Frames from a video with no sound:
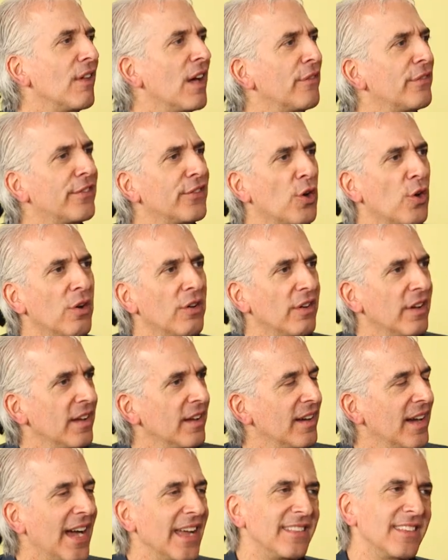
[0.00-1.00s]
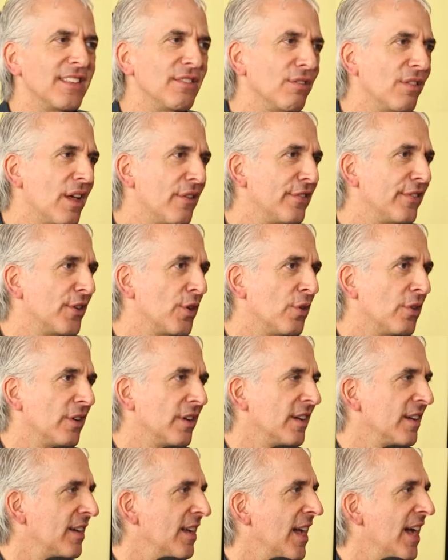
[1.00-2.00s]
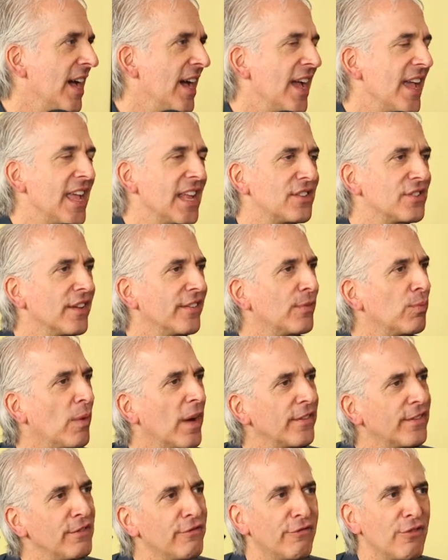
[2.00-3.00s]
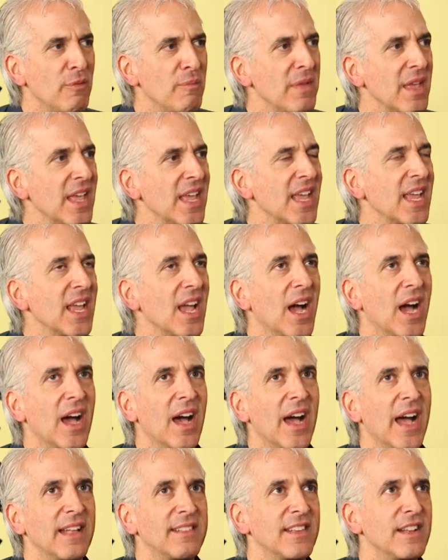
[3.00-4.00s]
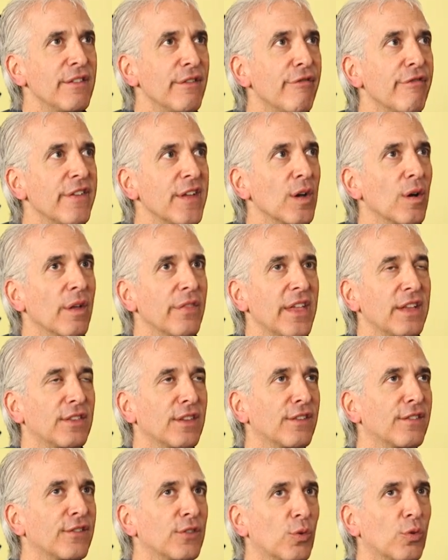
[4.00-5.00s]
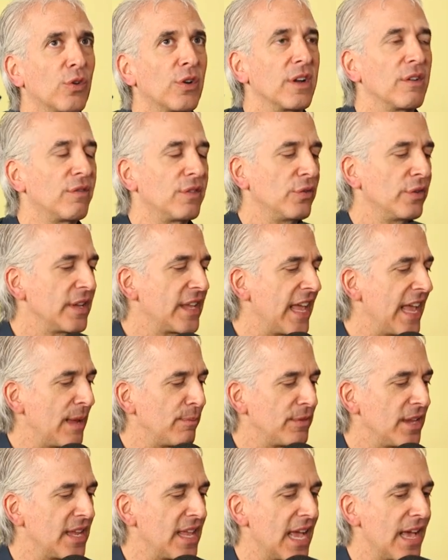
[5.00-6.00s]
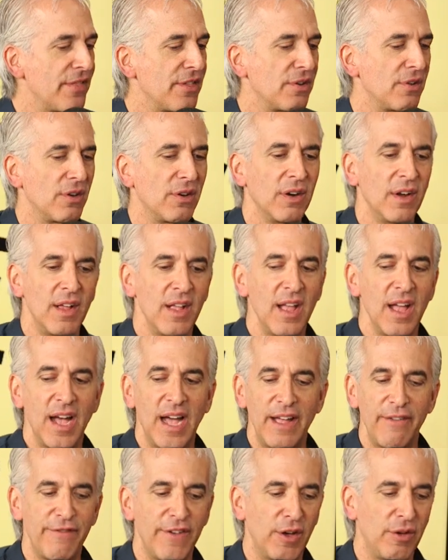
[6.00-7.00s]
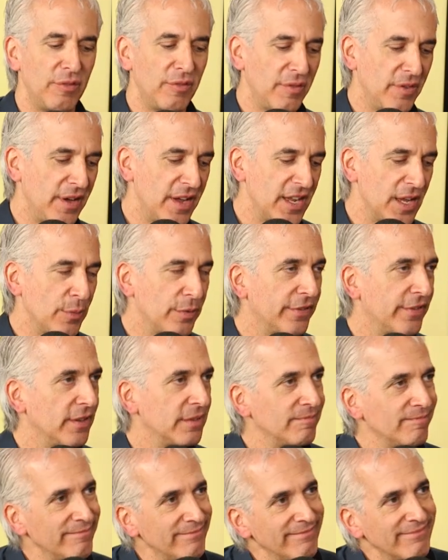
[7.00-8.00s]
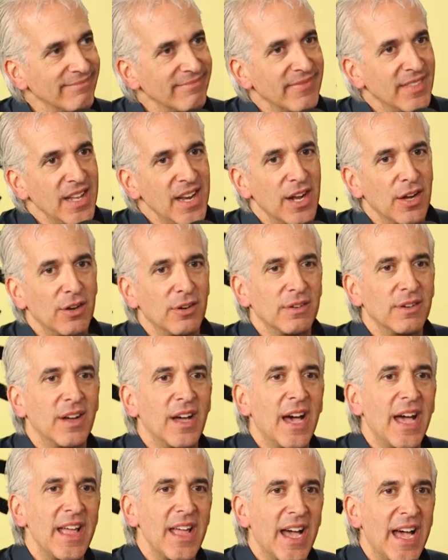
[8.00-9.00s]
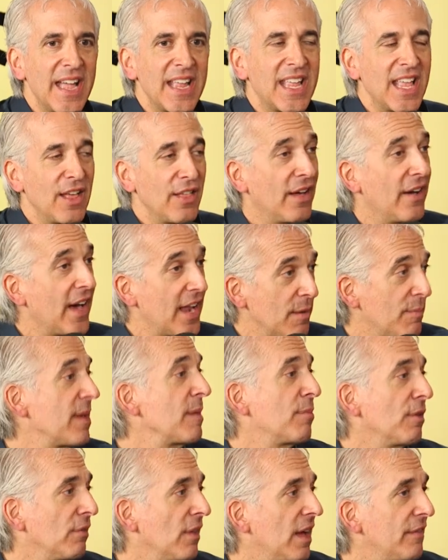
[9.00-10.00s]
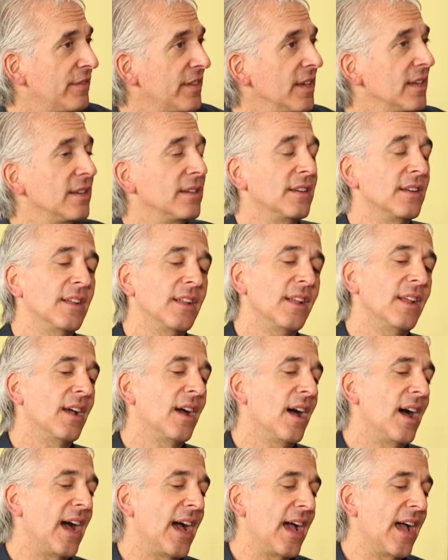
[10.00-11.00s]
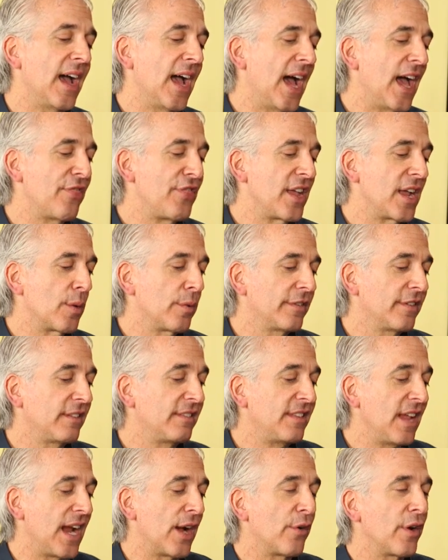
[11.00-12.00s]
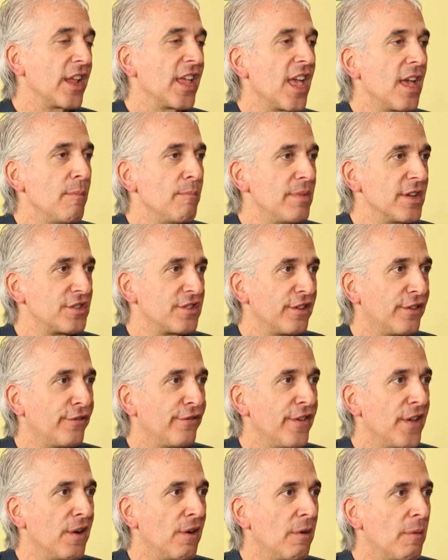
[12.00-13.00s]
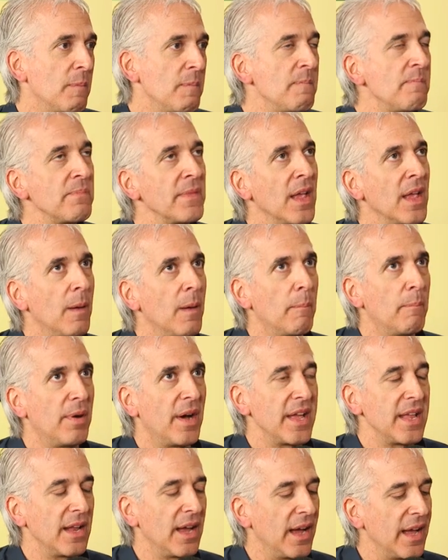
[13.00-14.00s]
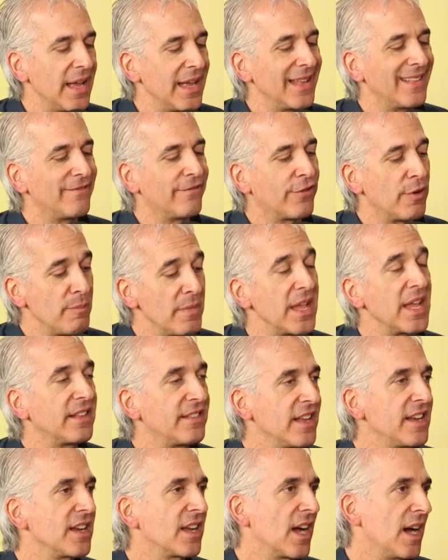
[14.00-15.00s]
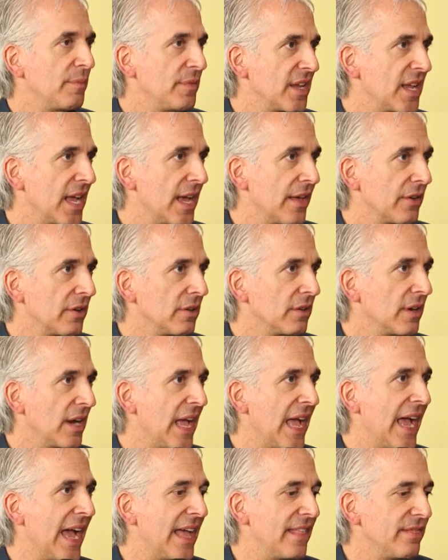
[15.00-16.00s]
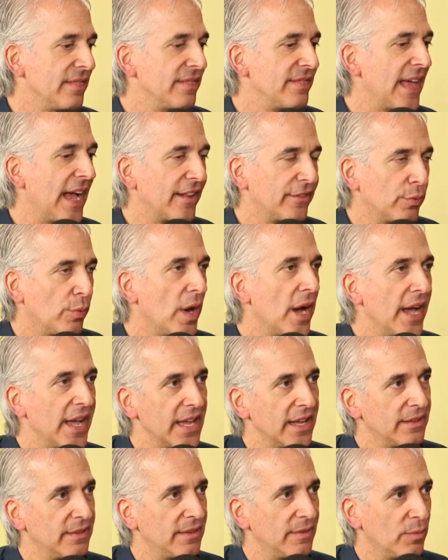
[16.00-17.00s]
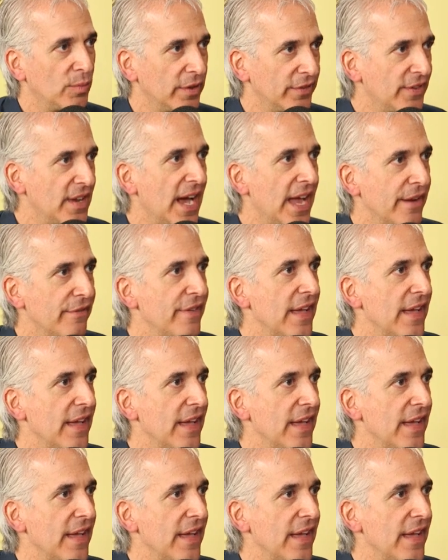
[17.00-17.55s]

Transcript: love Zola. I didn't love Zola. Okay. Okay. Uh, it just wasn't for me. Uh, I didn't feel that the story really came together. I felt like it was a, you know, I, I get a lot of people loved it. I, I think it was a daring, ambitious film. But for me, it didn't come together, and that's why it was not a